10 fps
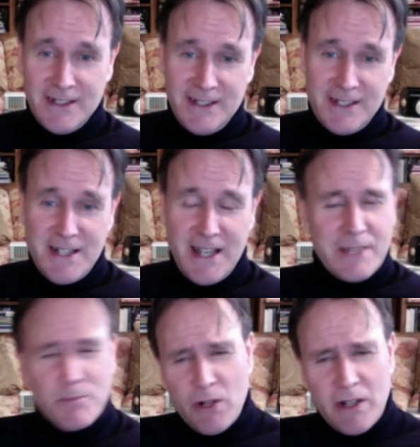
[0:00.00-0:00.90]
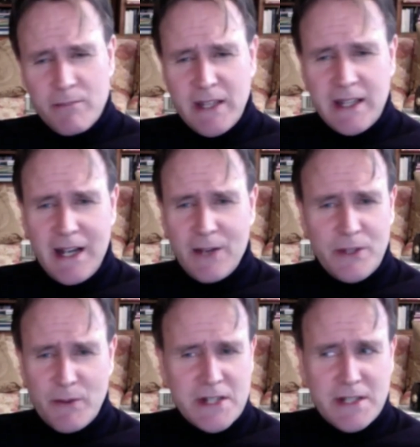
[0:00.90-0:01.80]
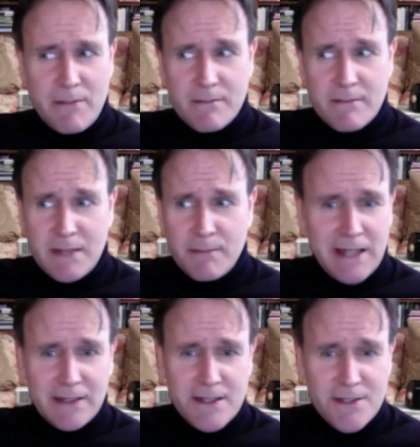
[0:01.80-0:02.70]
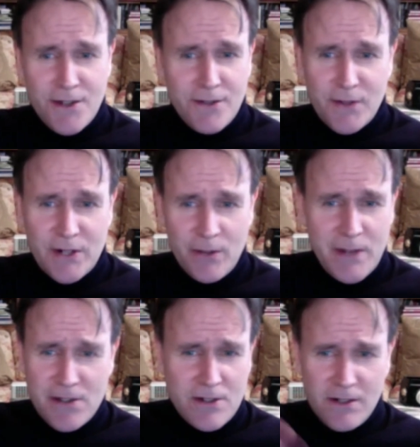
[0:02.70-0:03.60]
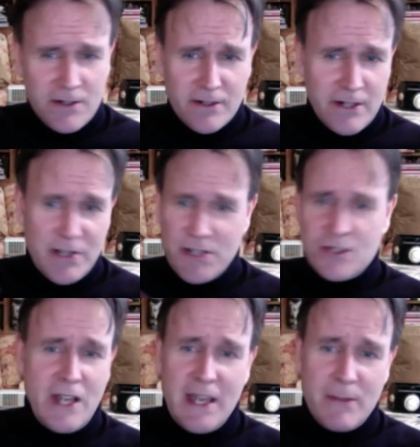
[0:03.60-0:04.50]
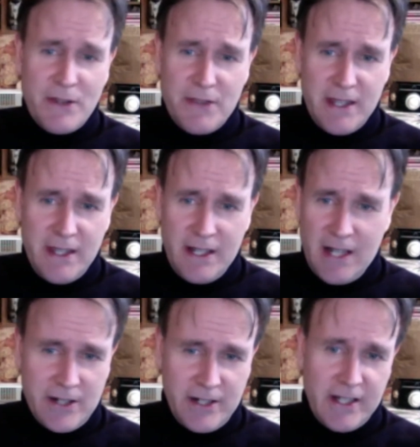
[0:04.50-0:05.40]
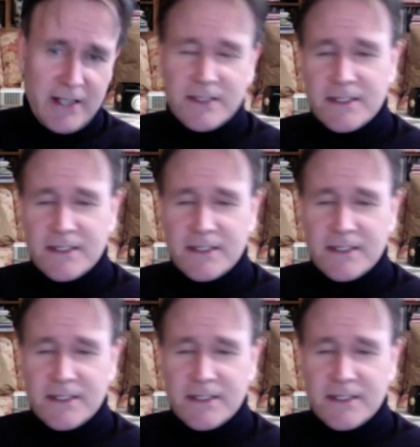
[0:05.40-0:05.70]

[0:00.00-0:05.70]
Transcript: It's like in BIM Cloud there is some advantage of renovation, or is everything in ArchiCAD?